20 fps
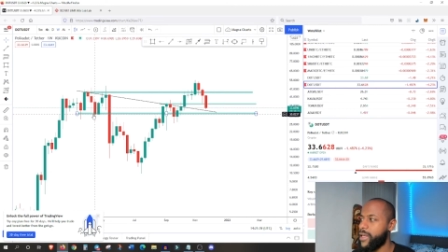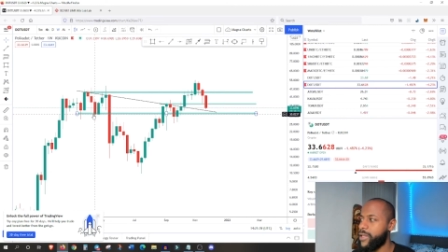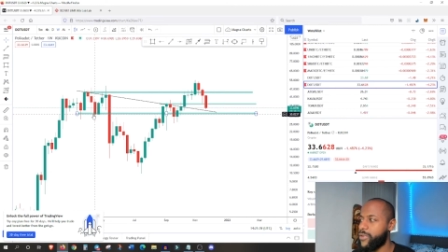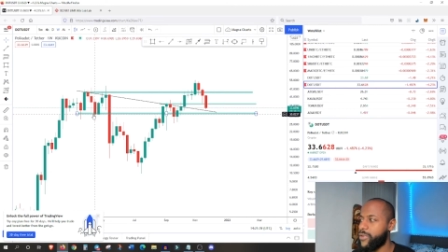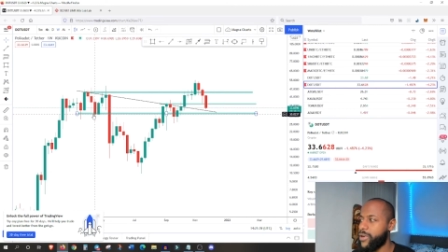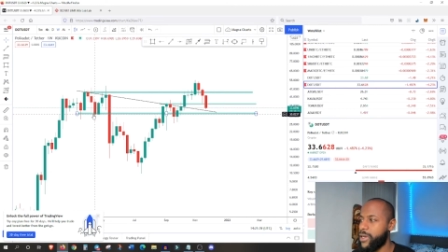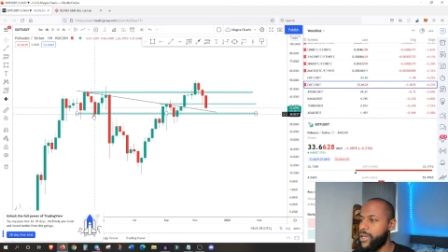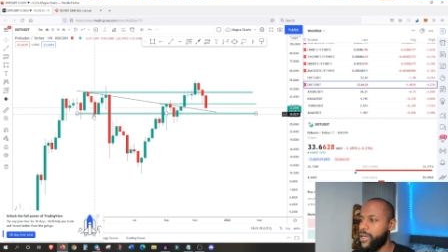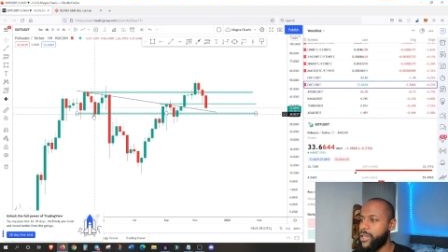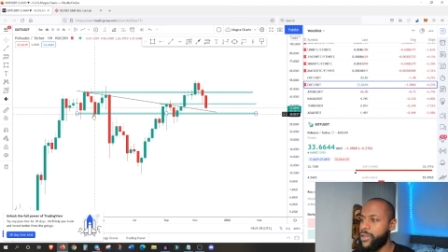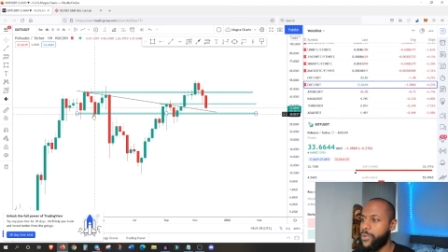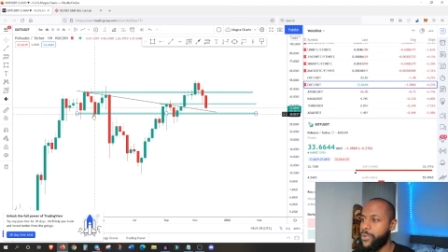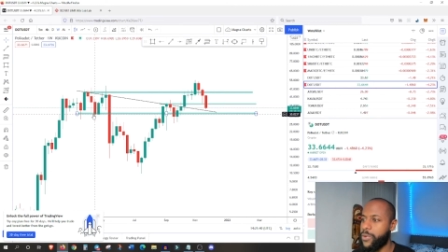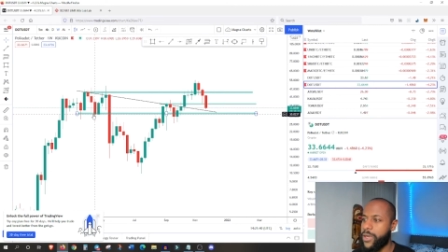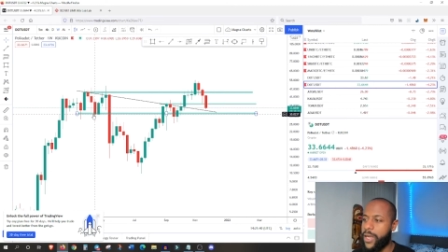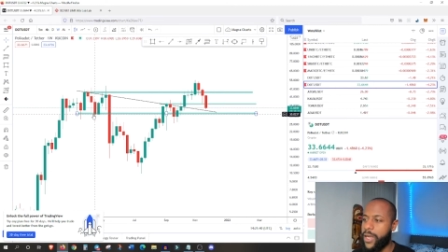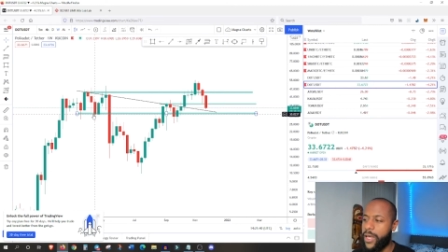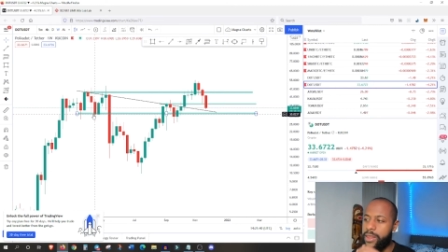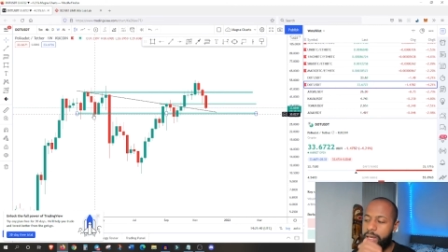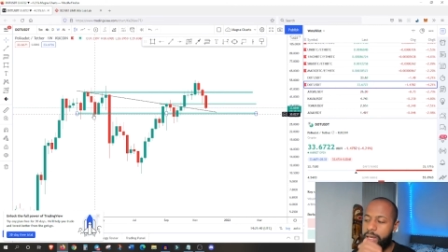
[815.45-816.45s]
and then you've got
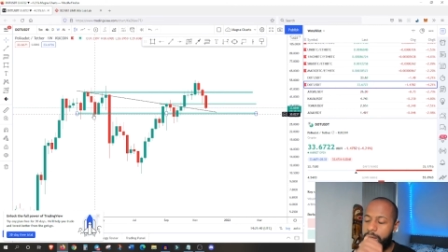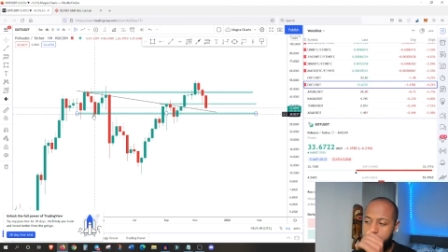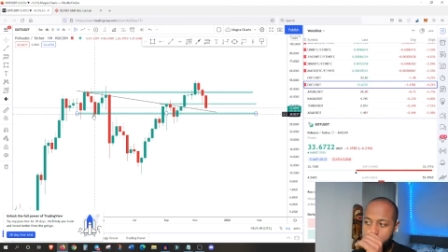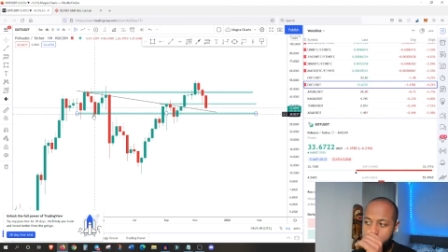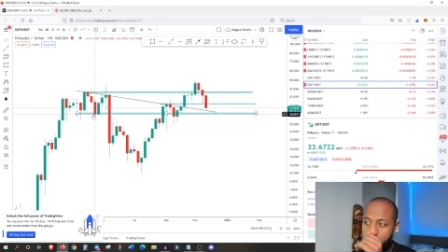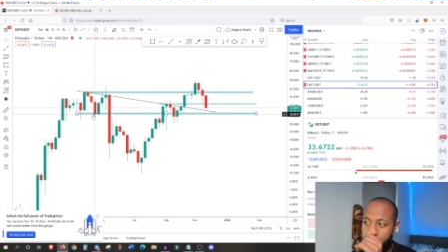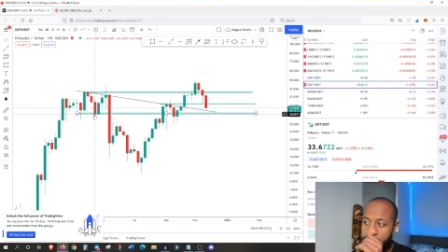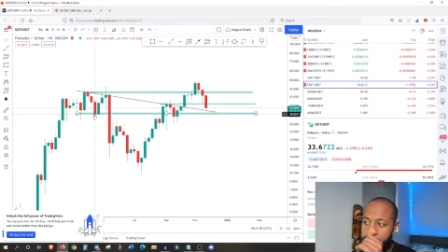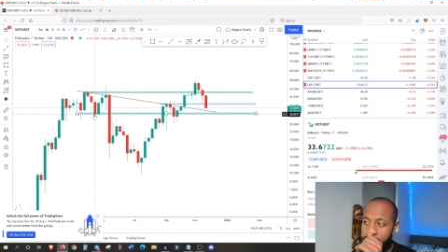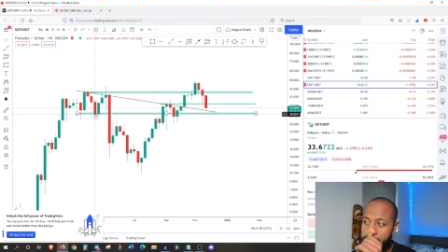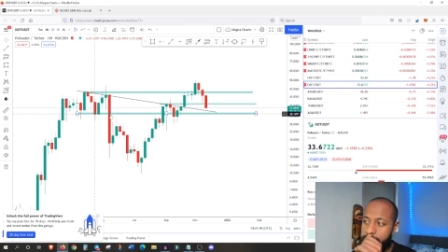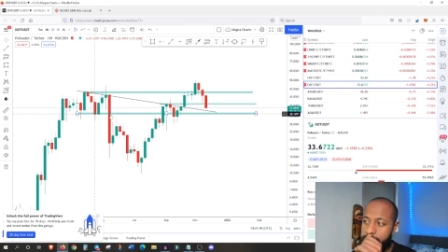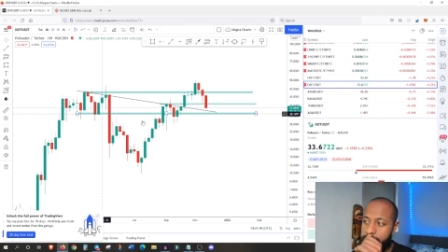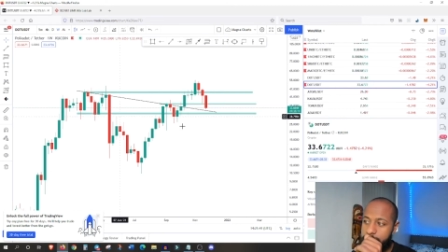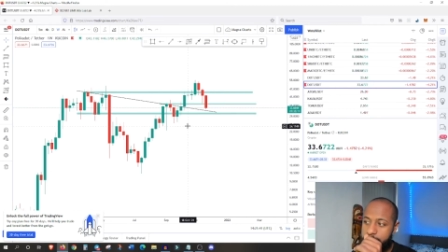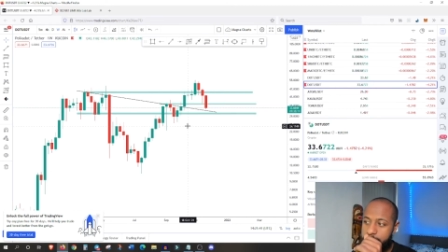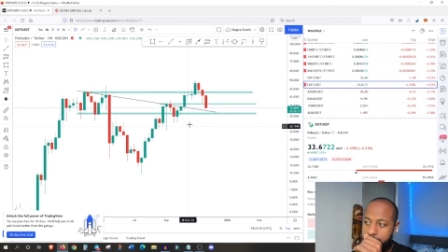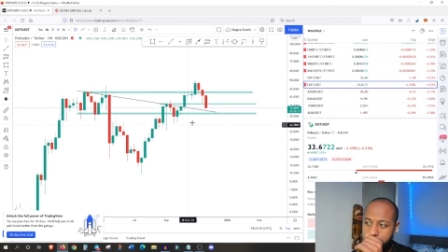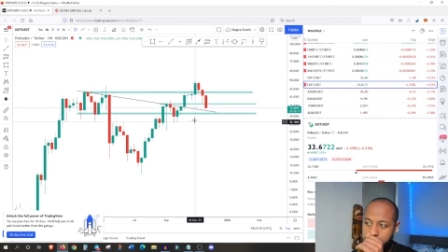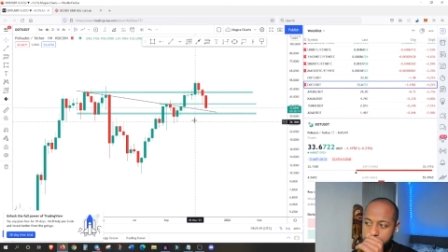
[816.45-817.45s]
another one at
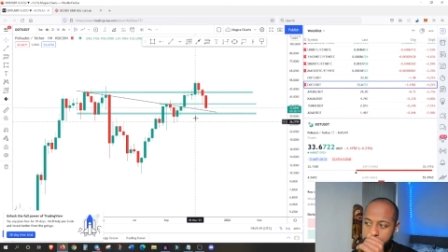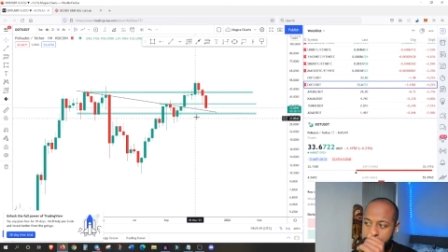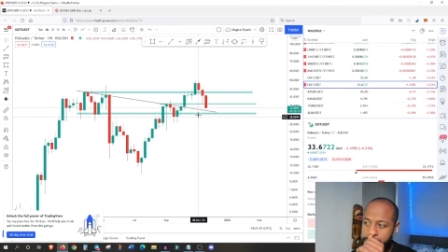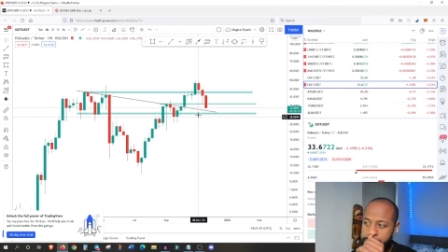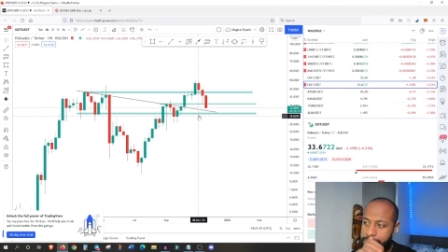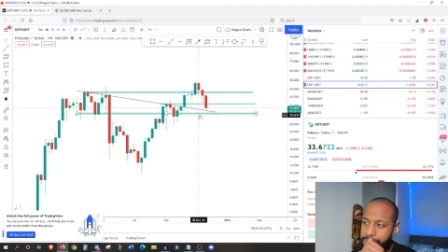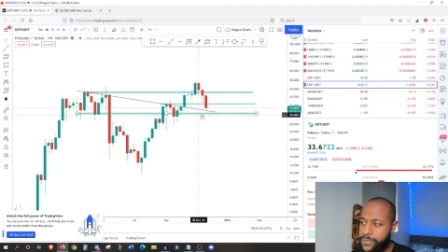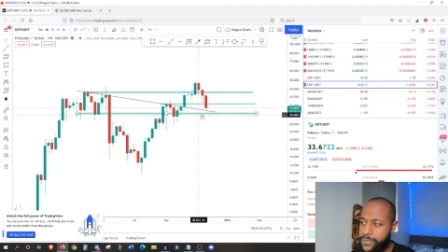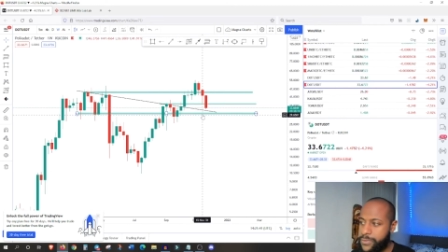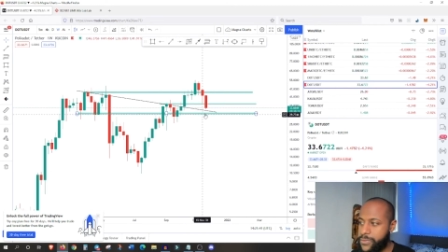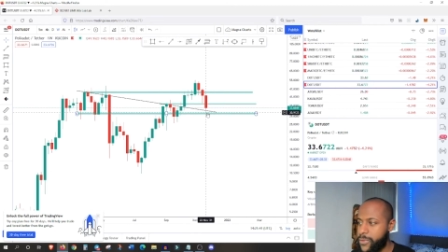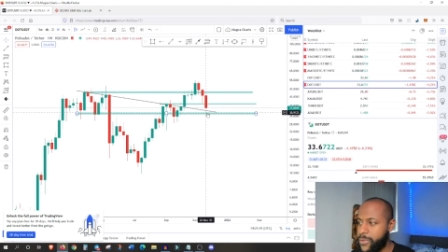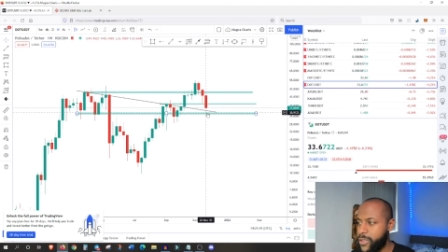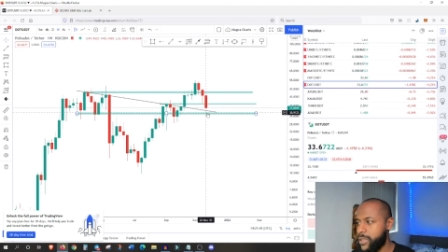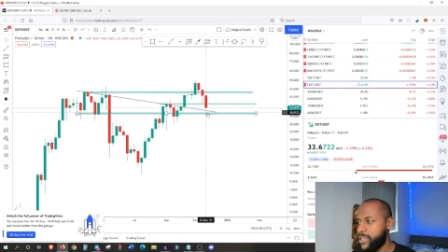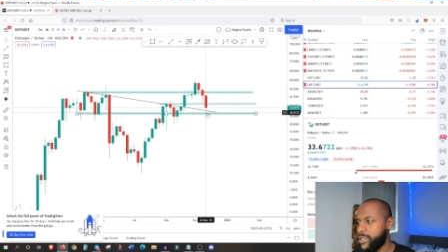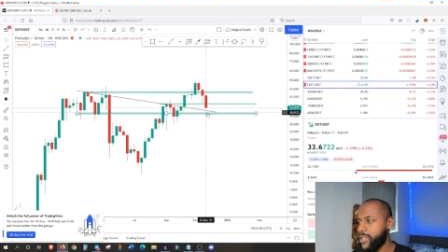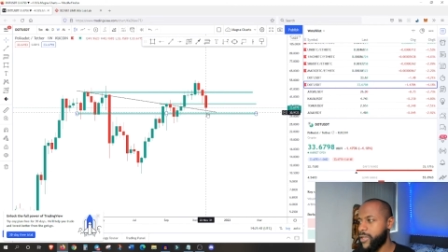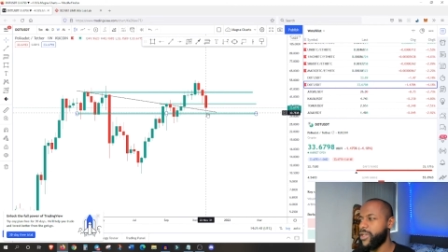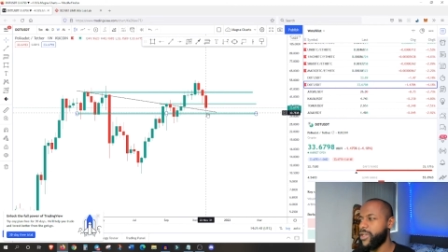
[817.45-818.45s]
$30.
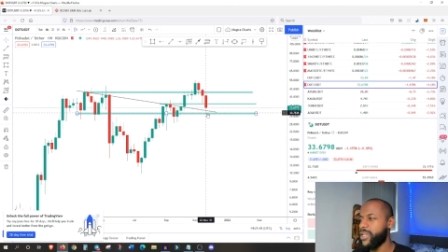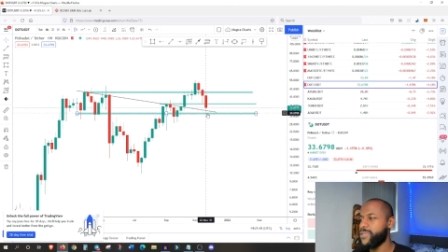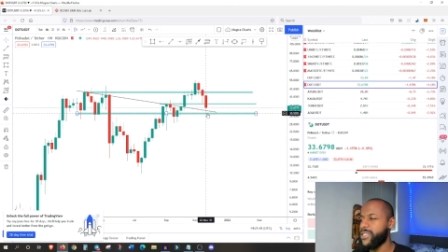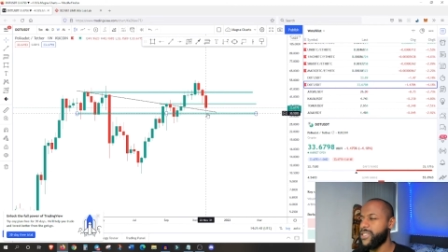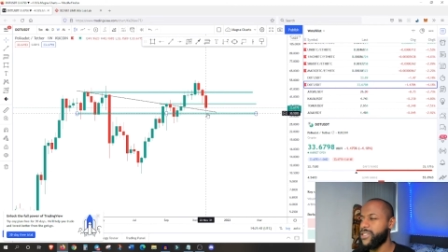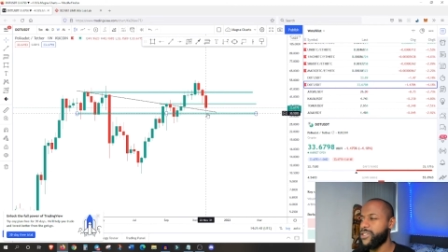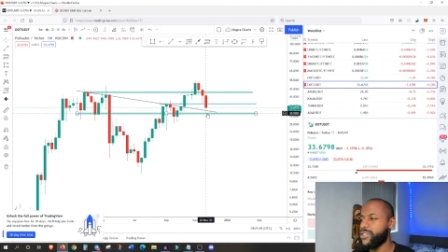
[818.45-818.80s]
So I don't